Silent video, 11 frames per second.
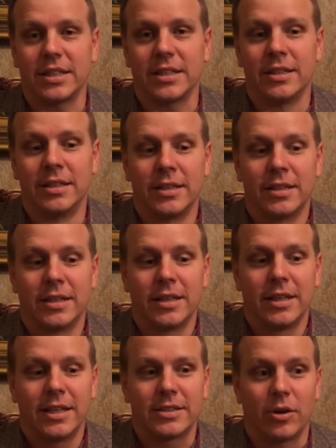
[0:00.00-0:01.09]
And
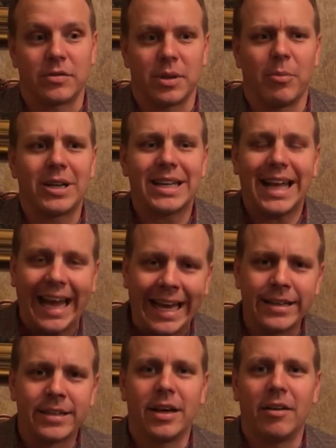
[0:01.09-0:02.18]
so if someone
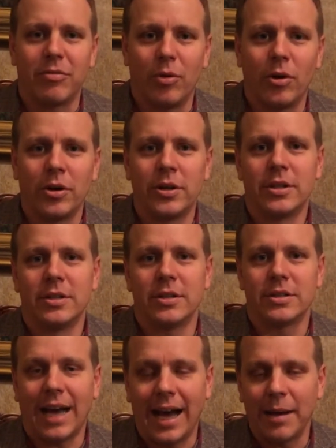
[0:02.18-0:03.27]
can't afford
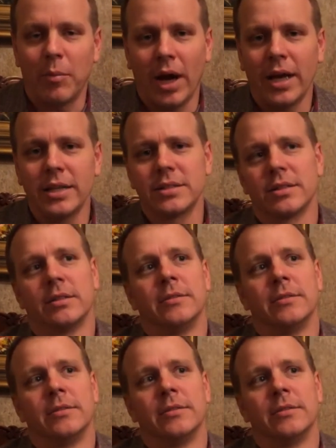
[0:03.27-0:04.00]
time-wise